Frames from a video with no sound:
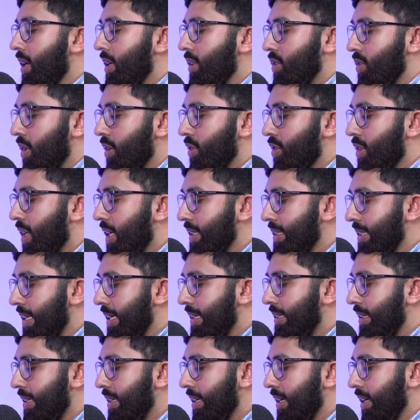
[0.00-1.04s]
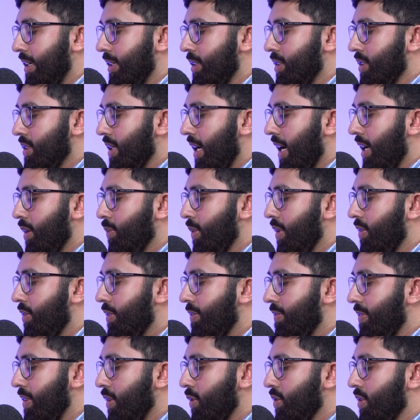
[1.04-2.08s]
So I'll translate it in English. And we
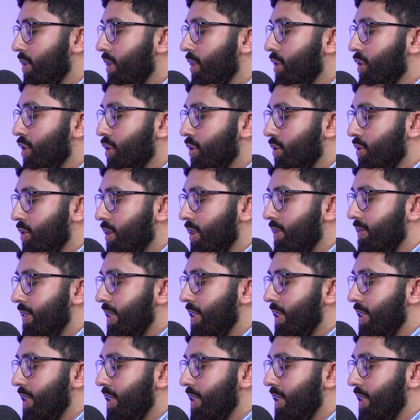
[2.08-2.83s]
revealed to the children of